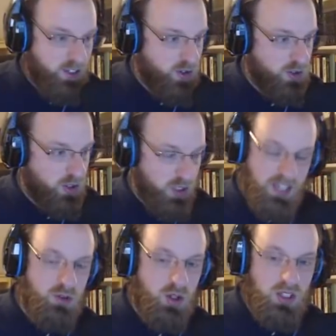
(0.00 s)
looking
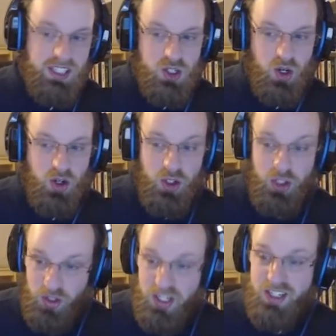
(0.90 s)
for a league starter,
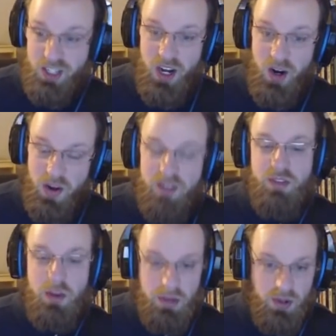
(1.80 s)
you need to know if
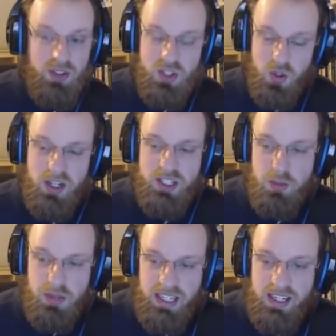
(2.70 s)
the build is going to
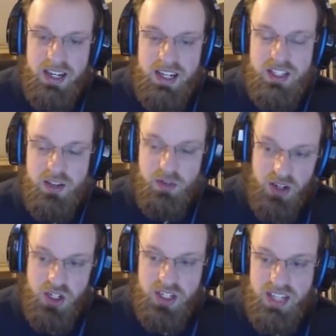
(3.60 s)
be
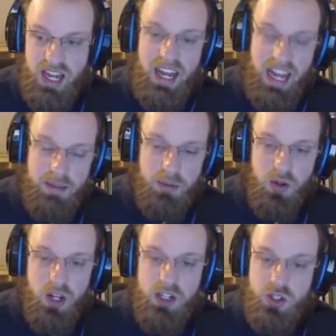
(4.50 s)
sufficient and
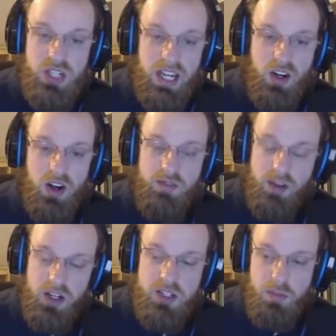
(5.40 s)
able to take on
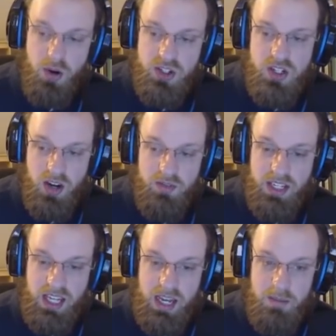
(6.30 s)
various parts of the
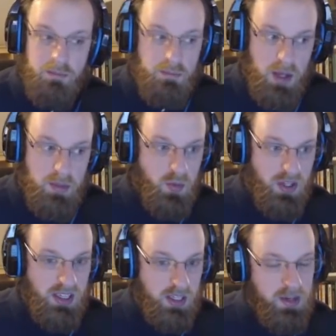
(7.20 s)
game, maybe with
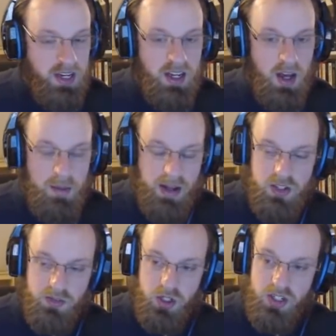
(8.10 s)
limited amounts
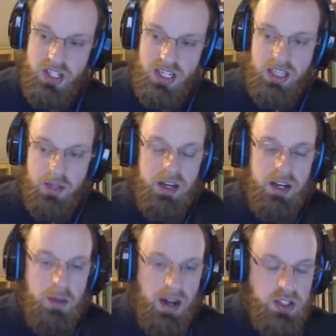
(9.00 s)
of currency and limited
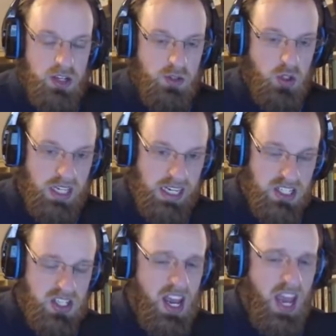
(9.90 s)
amounts of
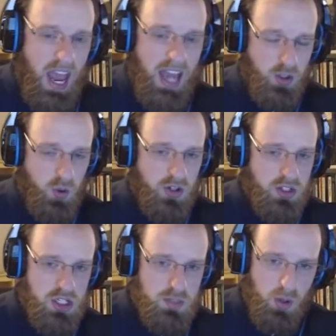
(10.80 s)
uniques at your
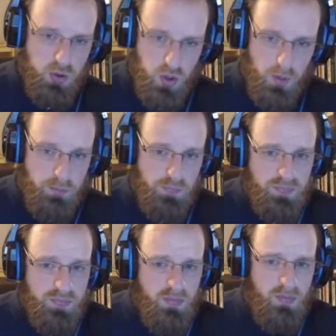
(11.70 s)
disposal.
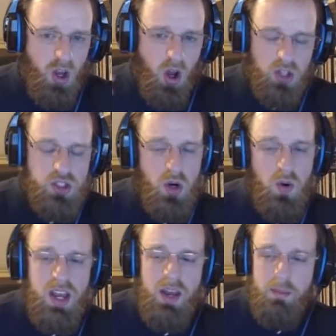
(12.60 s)
Also,
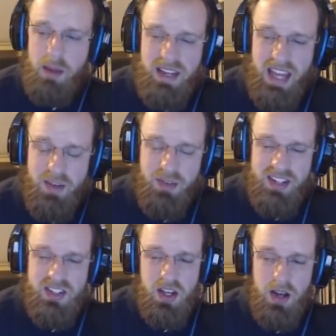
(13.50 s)
maybe if
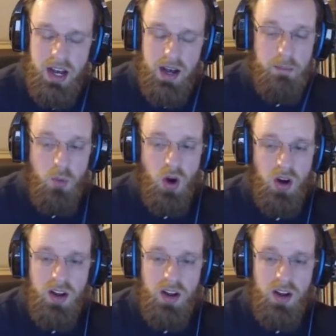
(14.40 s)
it's more